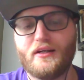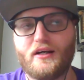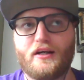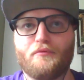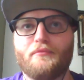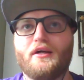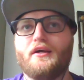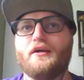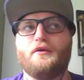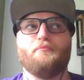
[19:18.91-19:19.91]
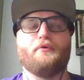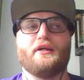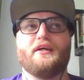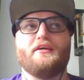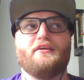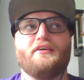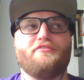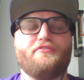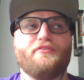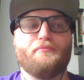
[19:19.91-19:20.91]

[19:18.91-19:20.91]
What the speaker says: But if